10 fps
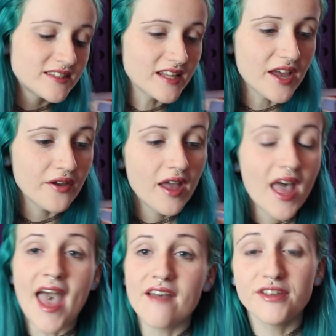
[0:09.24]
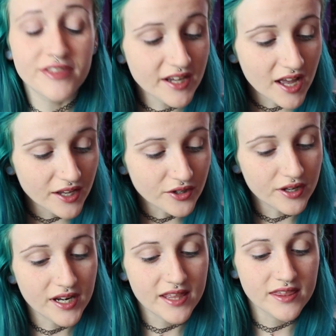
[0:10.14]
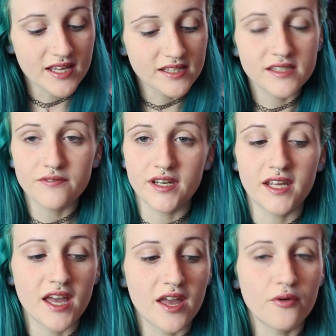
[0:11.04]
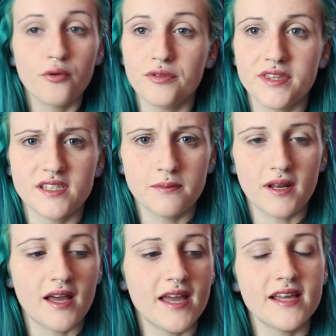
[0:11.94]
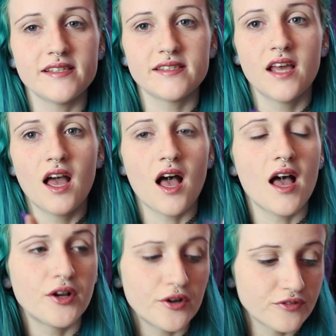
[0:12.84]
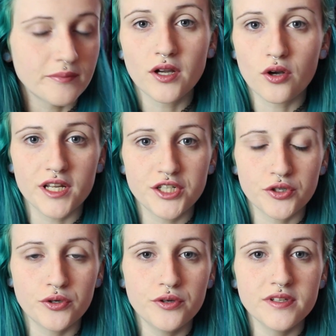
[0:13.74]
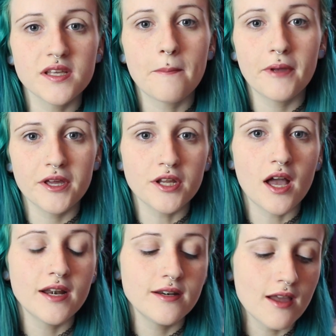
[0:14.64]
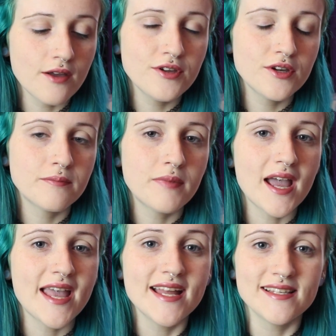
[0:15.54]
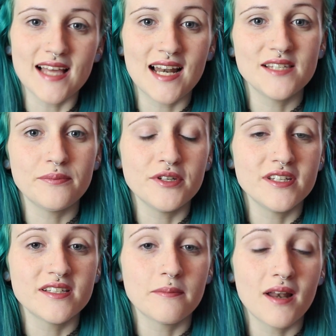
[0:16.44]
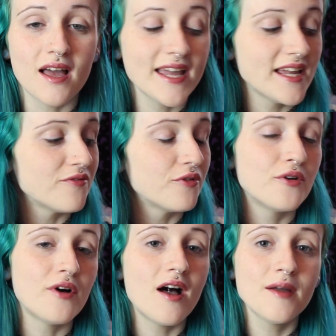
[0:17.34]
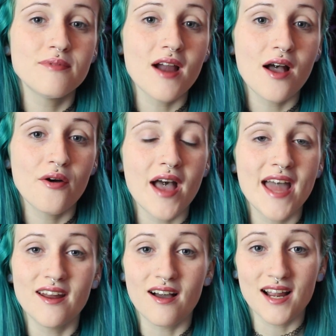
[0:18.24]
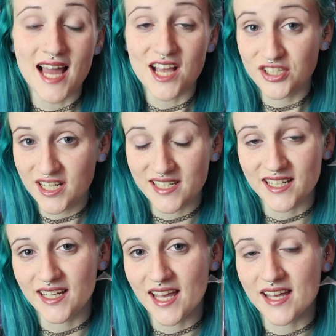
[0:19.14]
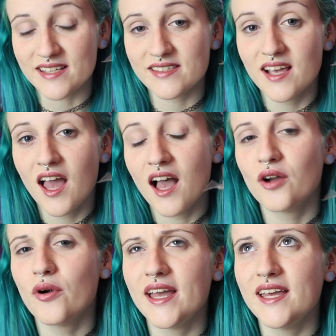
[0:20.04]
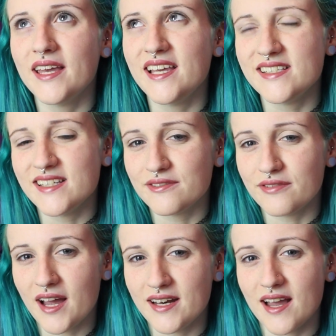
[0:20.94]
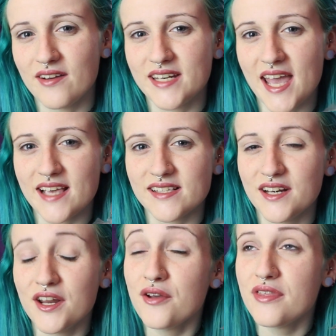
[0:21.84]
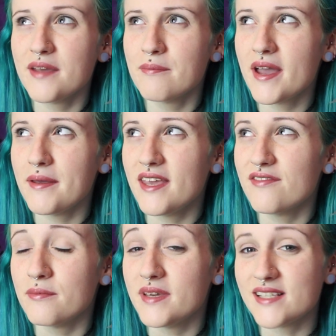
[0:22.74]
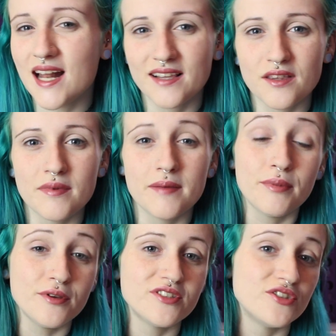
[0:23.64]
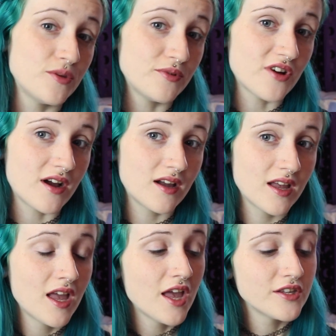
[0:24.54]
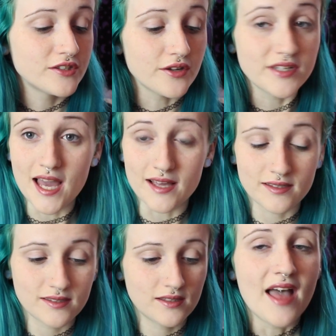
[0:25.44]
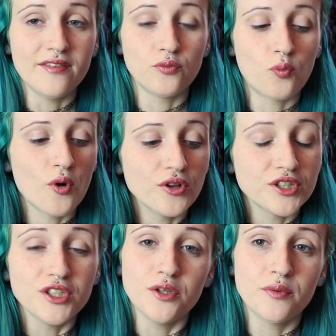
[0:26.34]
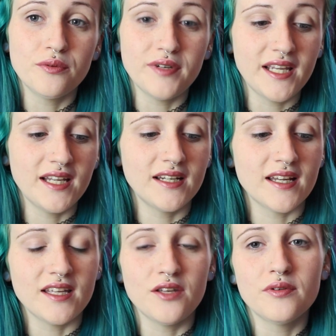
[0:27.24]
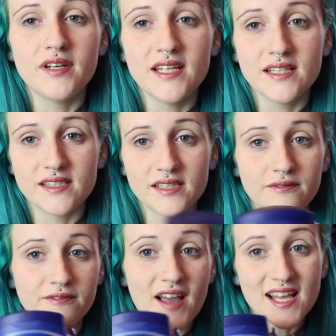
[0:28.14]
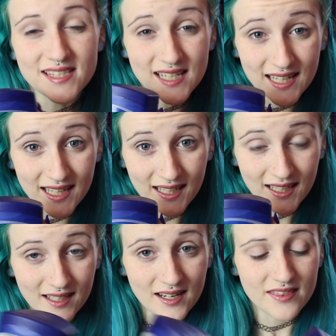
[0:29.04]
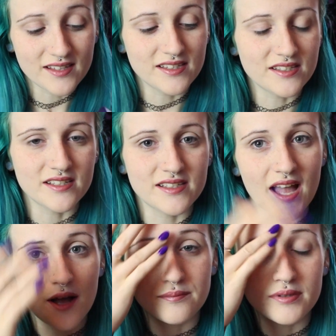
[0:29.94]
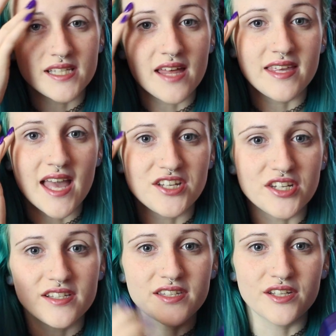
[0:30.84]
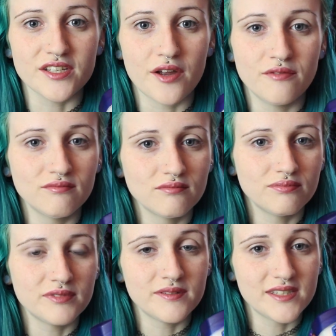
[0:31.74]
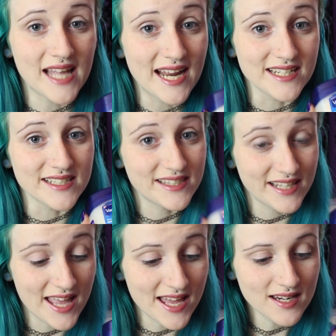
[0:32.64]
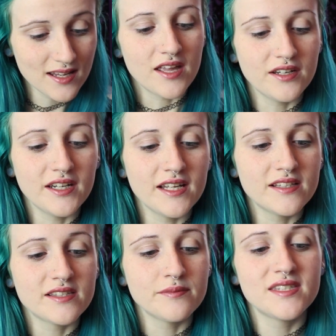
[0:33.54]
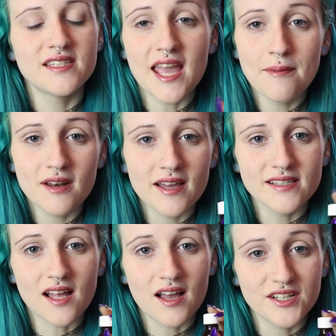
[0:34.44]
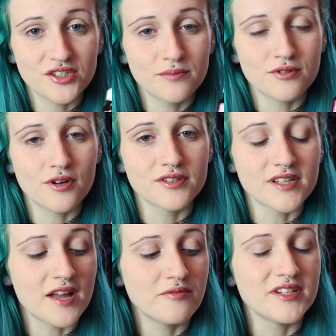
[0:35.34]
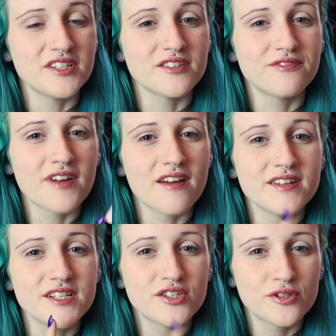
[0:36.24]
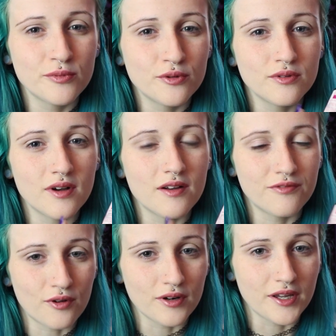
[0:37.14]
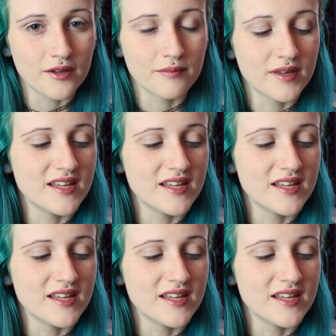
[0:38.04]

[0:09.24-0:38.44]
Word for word: So everything I got in this video, all the supplies I got from my college course but I know you can buy it in Sally's Beauty Supply for eyebrow and eyelash tinting kits. Are quite easy to find nowadays. I know they might even be selling them in Boots and Superdrug so yes. And um, what you will need, you will need some Vaseline. This is just to help protect the edges so you don't stain your skin. You need some stabilized hydrogen peroxide, which is a very small volume.